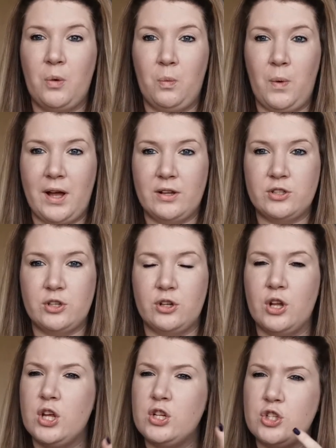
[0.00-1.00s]
Well
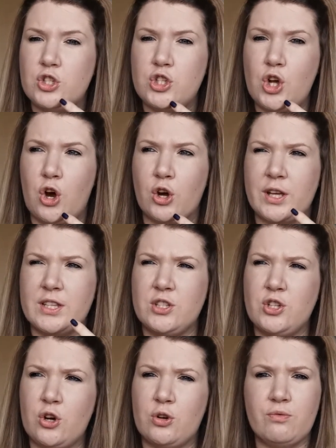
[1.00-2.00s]
done. Dog. Is
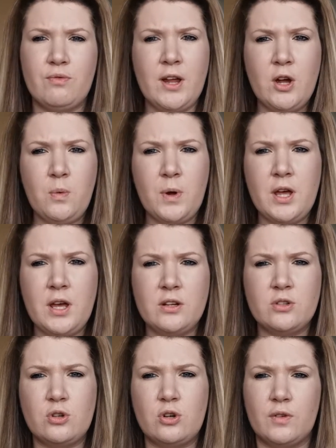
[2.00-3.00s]
dog a real
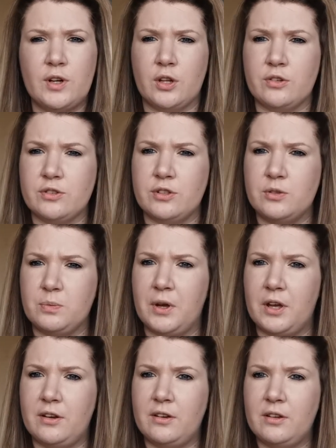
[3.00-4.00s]
word or a nonsense
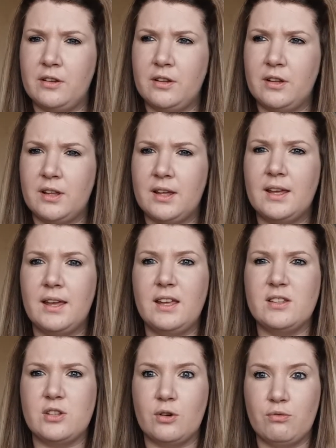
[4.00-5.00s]
word?
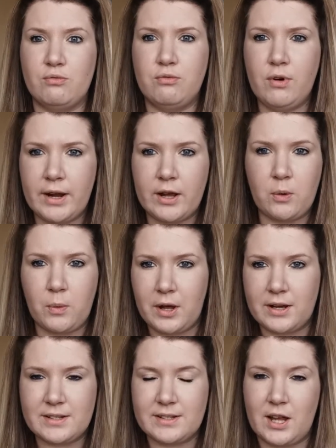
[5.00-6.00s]
It's a real
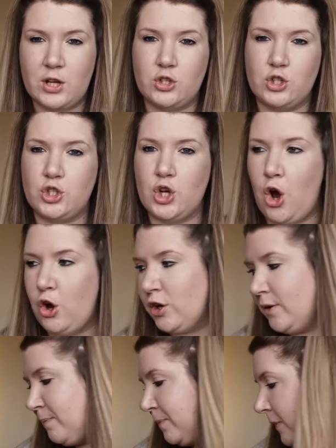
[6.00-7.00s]
word, isn't it? A dog.